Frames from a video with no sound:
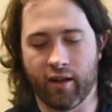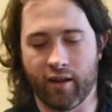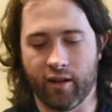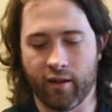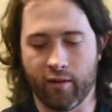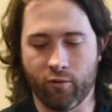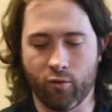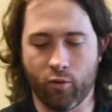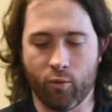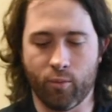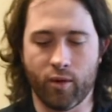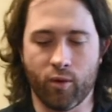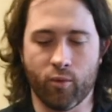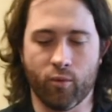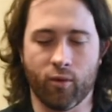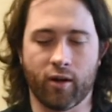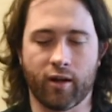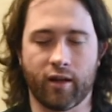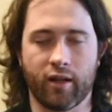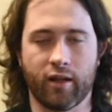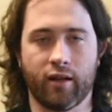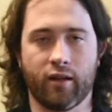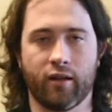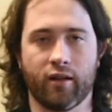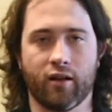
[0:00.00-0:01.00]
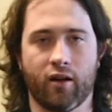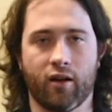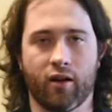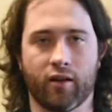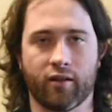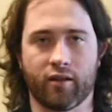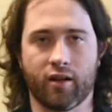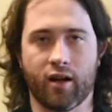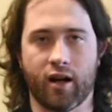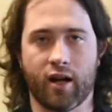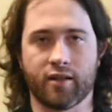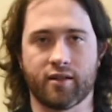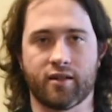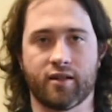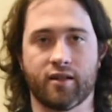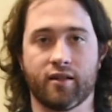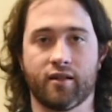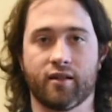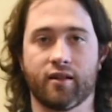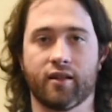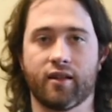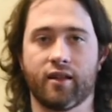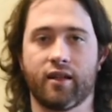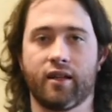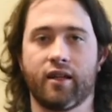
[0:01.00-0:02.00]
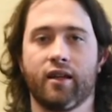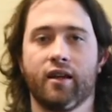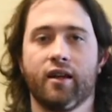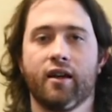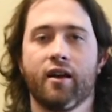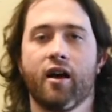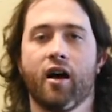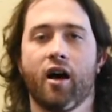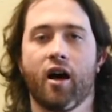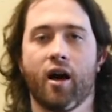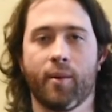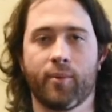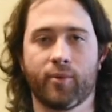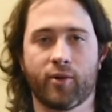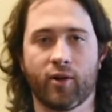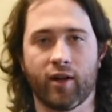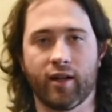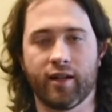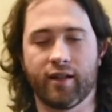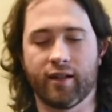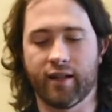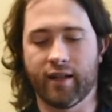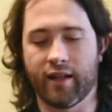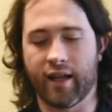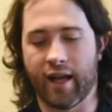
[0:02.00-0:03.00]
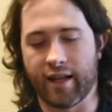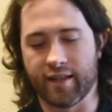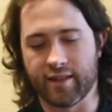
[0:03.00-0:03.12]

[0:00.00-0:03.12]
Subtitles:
and they will be working on constantly upgrading it,